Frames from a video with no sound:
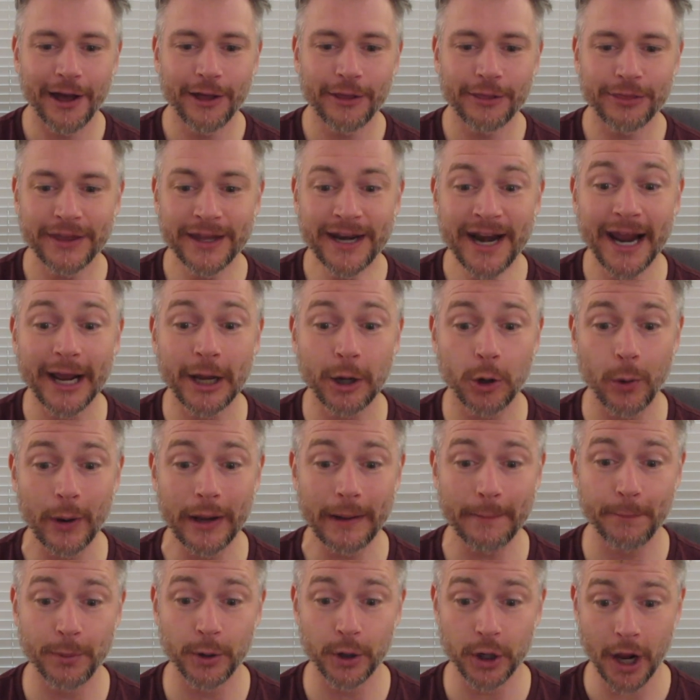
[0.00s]
Then I
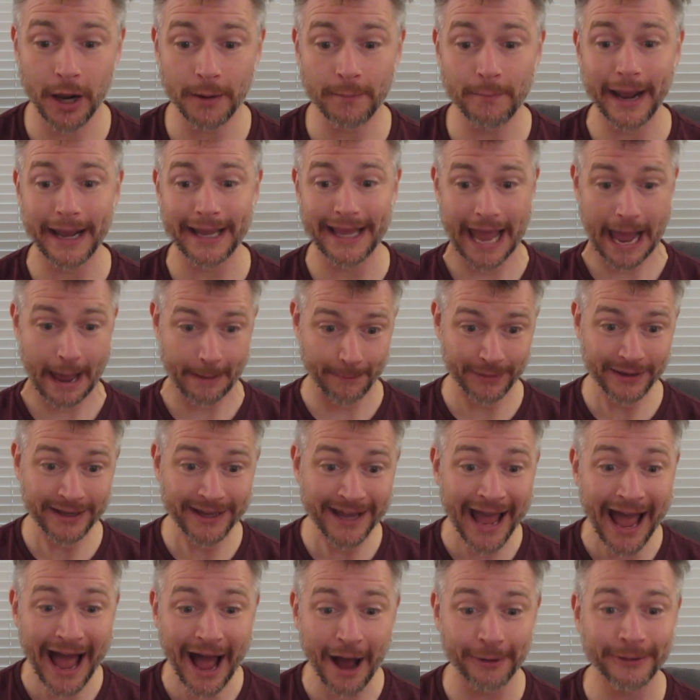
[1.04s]
quick put on my cap and
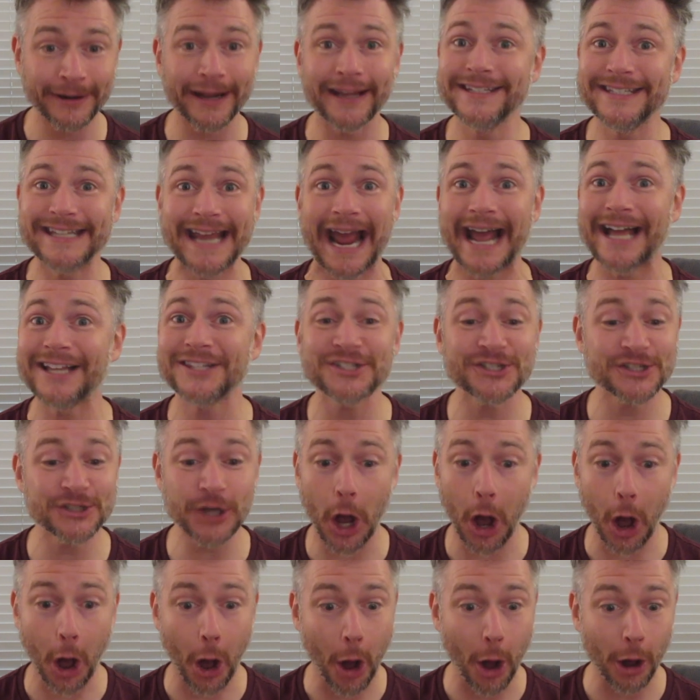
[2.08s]
gown and danced
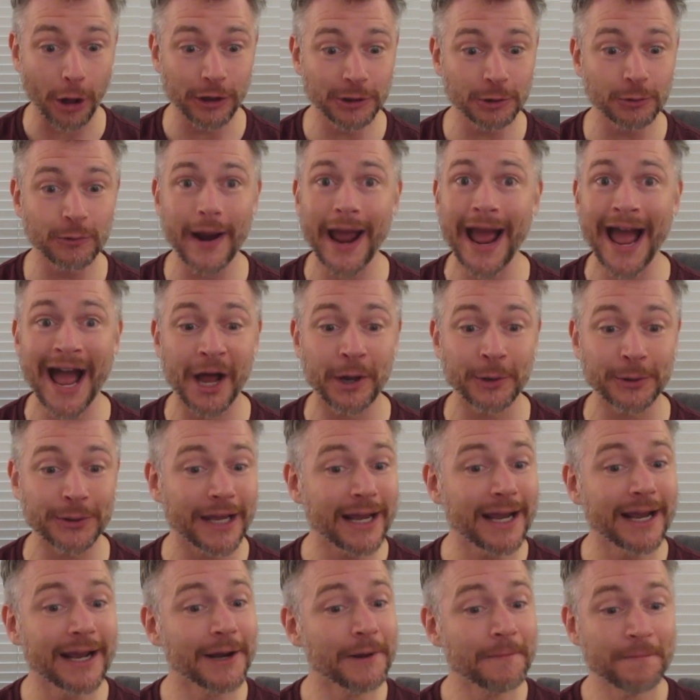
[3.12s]
all around.
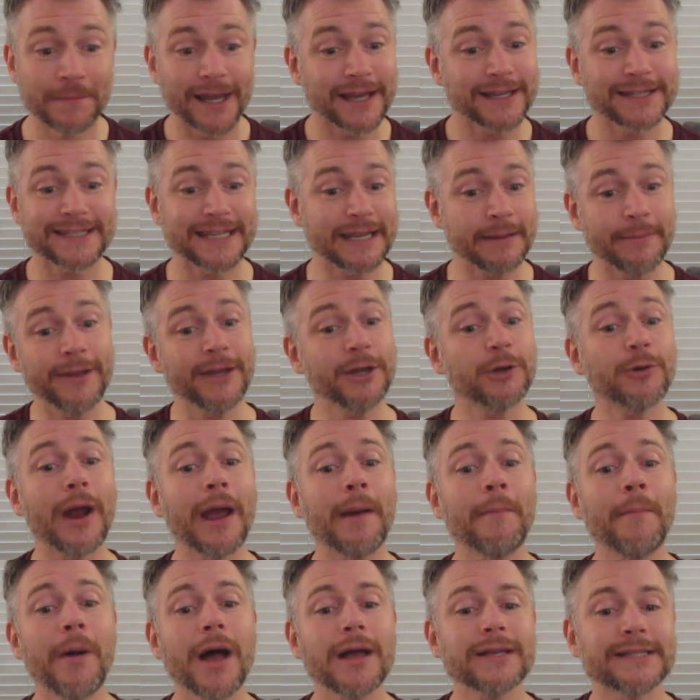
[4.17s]
See me,
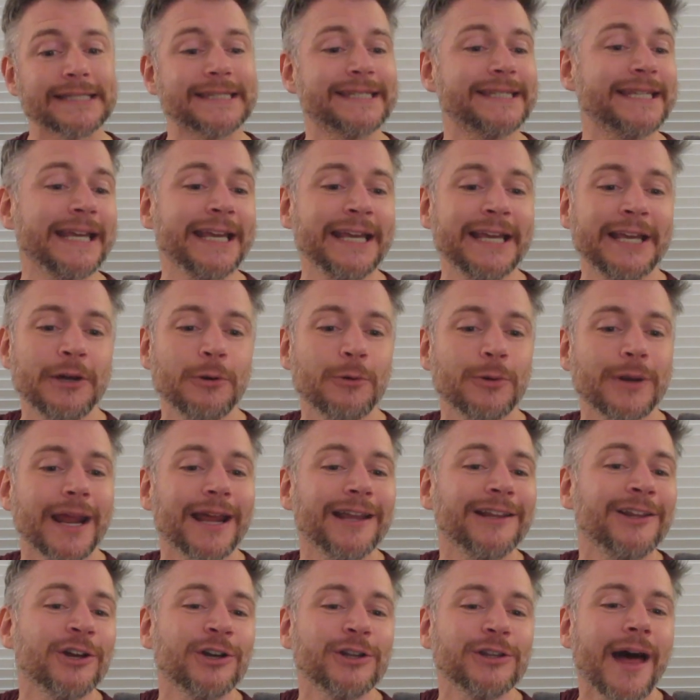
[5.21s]
Grandma, see what I
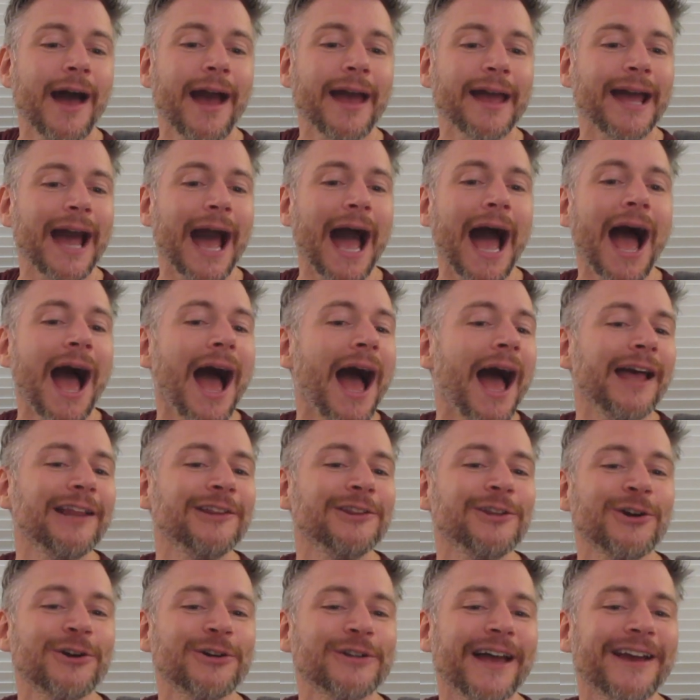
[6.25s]
look like? I
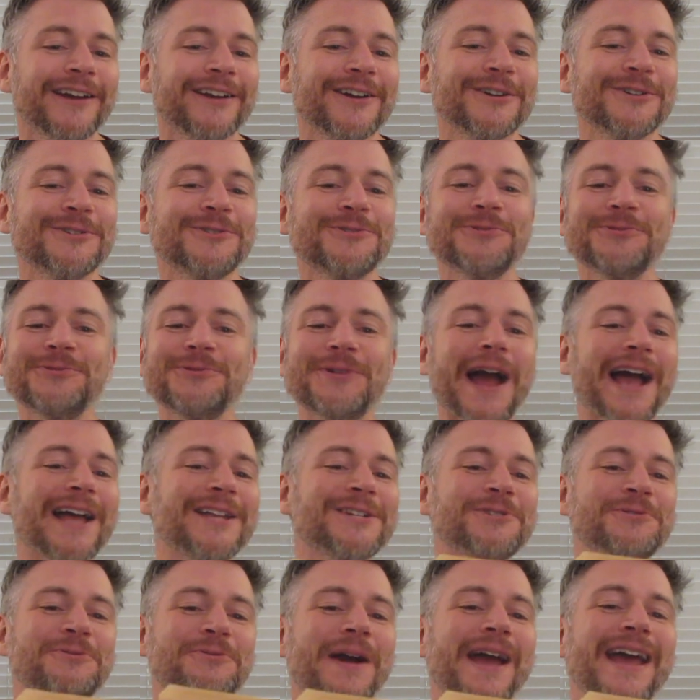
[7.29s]
look like a
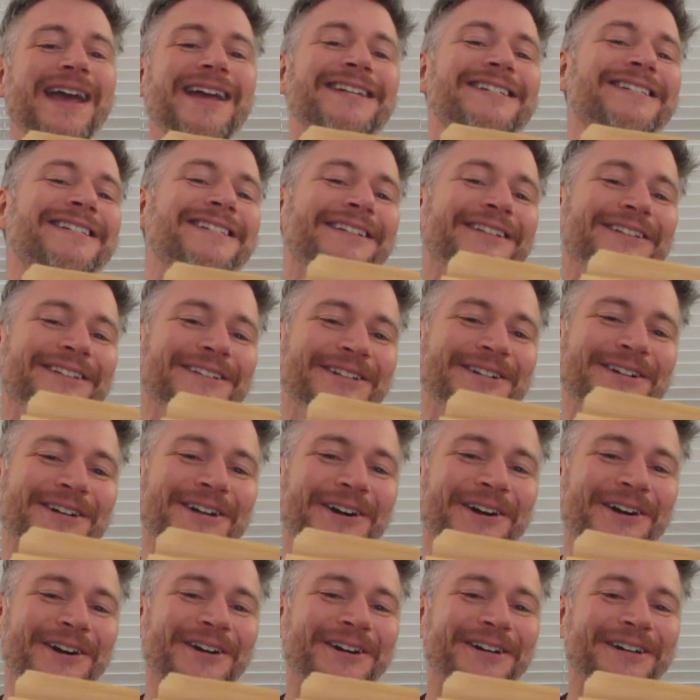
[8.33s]
graduation
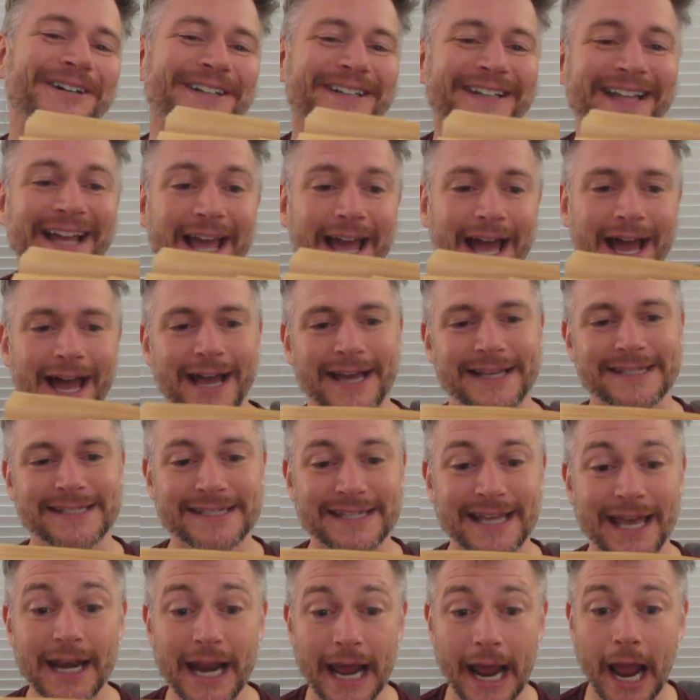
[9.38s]
girl, I
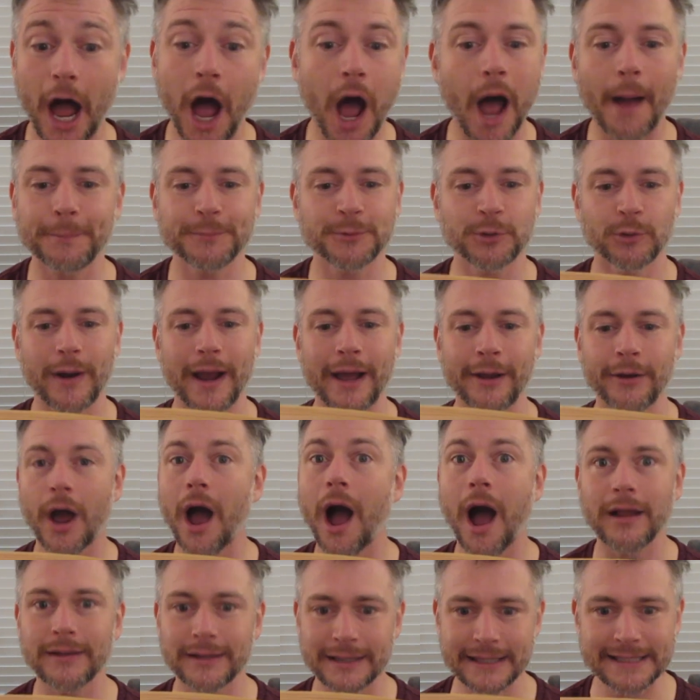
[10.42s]
said. I hopped around
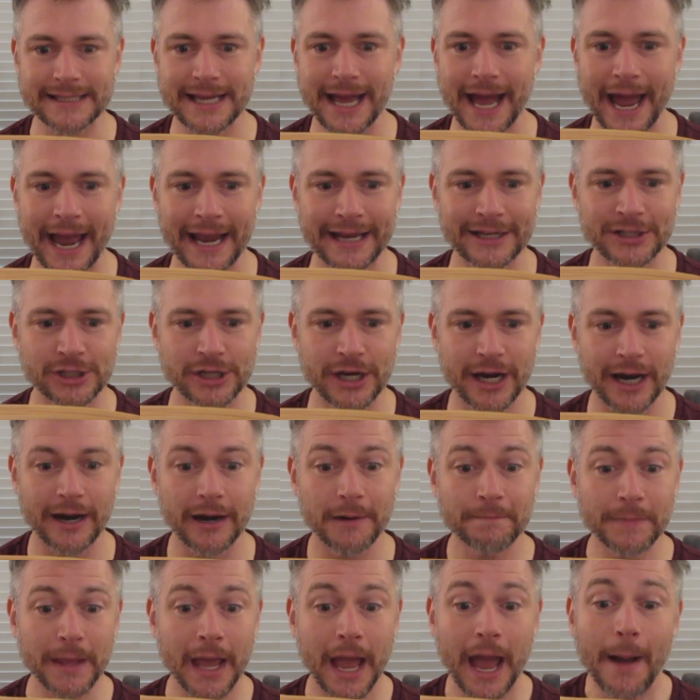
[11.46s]
Ollie's high
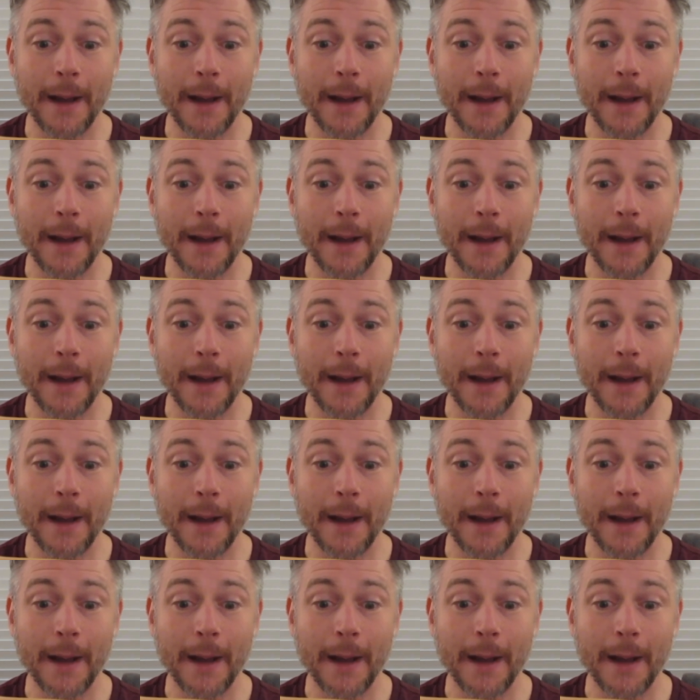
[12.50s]
chair.